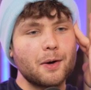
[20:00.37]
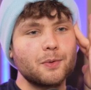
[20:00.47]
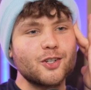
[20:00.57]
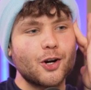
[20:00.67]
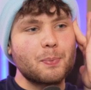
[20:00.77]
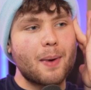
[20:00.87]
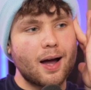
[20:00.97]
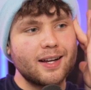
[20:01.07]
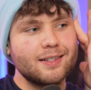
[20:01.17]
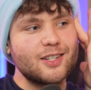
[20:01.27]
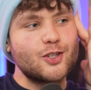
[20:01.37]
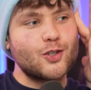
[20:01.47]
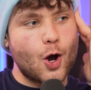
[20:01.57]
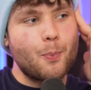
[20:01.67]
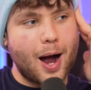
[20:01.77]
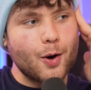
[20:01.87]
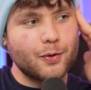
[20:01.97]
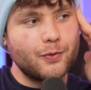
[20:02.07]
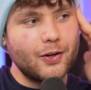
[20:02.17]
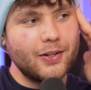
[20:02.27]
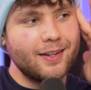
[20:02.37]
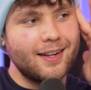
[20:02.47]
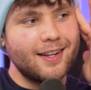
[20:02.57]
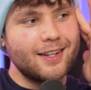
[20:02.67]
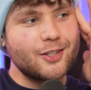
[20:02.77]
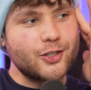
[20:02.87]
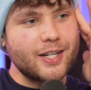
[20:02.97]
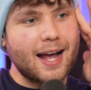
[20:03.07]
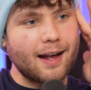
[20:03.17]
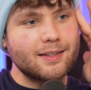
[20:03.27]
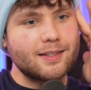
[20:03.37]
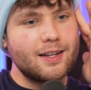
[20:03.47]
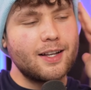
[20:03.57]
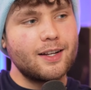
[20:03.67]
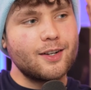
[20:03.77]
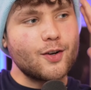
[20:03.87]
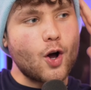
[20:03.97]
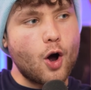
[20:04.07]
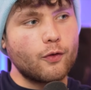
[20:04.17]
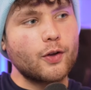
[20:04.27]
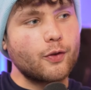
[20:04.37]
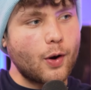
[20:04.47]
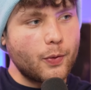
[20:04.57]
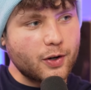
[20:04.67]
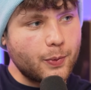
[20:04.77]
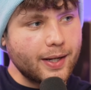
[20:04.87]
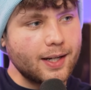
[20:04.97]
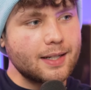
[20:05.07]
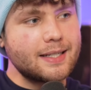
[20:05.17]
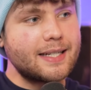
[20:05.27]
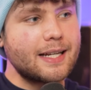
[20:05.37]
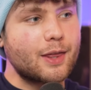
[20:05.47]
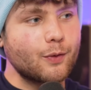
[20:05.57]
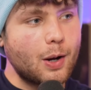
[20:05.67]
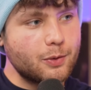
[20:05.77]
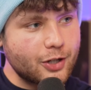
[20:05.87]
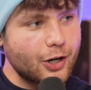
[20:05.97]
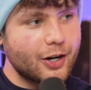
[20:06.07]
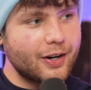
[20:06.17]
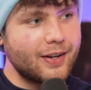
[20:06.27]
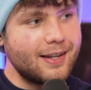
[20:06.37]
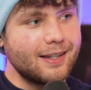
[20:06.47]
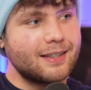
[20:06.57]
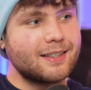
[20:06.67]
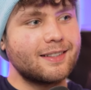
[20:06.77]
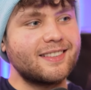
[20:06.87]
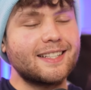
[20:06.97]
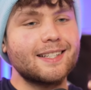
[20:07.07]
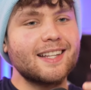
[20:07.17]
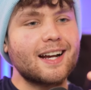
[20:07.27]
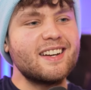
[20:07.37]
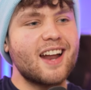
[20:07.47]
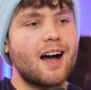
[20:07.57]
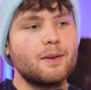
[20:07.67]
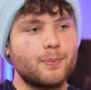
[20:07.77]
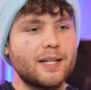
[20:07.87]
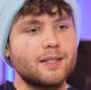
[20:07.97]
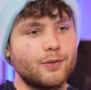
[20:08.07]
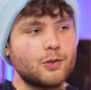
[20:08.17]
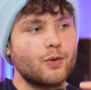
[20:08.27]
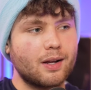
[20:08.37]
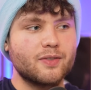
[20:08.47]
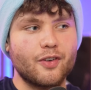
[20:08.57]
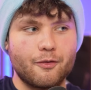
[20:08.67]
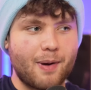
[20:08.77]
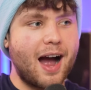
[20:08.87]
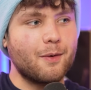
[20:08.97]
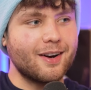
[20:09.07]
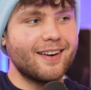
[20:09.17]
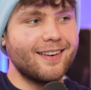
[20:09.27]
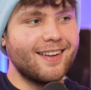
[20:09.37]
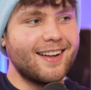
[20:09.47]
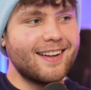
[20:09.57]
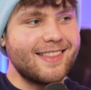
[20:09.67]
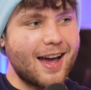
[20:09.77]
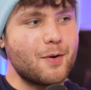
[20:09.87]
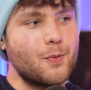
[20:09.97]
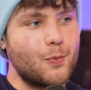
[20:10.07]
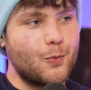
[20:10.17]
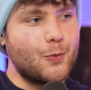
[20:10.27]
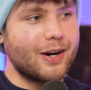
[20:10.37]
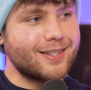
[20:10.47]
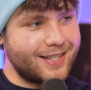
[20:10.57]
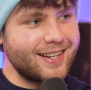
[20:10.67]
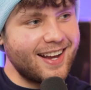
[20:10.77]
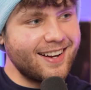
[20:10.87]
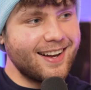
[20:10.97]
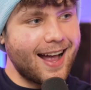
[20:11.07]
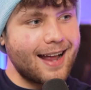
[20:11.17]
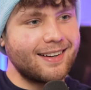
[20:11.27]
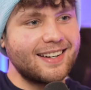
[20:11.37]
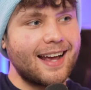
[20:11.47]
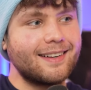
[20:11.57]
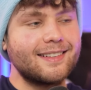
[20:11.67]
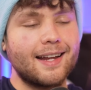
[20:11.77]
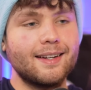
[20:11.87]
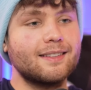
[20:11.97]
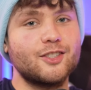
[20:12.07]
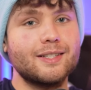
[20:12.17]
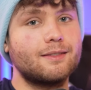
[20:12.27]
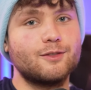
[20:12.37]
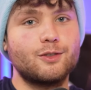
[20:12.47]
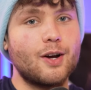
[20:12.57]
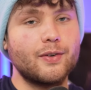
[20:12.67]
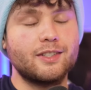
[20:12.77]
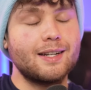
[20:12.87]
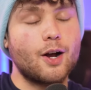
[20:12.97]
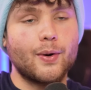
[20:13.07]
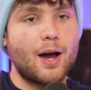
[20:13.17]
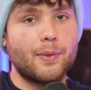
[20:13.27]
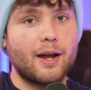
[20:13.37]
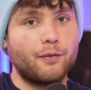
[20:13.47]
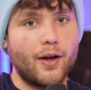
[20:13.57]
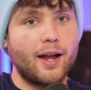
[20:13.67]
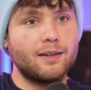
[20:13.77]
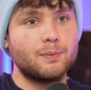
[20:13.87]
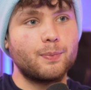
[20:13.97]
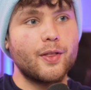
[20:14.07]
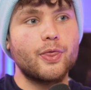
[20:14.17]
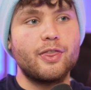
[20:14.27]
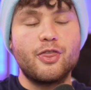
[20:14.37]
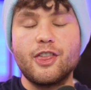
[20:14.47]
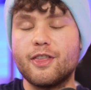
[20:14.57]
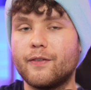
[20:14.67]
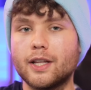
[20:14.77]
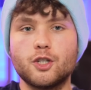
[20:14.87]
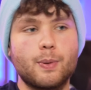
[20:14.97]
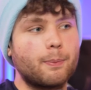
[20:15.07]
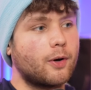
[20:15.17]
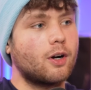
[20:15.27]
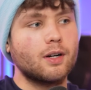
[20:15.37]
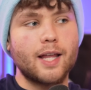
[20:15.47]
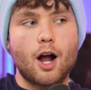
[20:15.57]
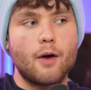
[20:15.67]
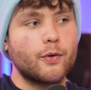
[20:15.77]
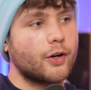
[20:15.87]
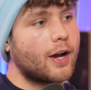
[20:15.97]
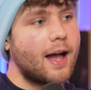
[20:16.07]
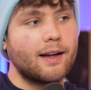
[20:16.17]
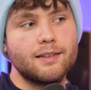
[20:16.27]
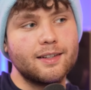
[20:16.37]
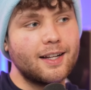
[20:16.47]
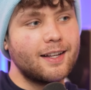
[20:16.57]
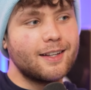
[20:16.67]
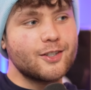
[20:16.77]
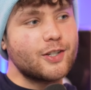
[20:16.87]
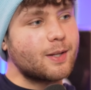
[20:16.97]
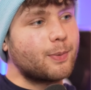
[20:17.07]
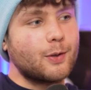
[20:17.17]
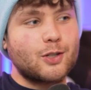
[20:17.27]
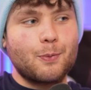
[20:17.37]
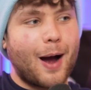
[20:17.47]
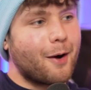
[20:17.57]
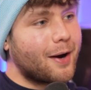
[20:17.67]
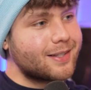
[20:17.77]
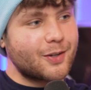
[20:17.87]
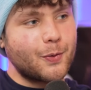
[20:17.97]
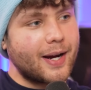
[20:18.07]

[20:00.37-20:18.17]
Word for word: how her mind sure. is so powerful. She has overthrown the queen, dethroned her. This is like a non peaceful transfer of power that we're seeing and and, and Nick, she's going she's not going out without a fight but the, the, village people are like off with her head she's abused her power as the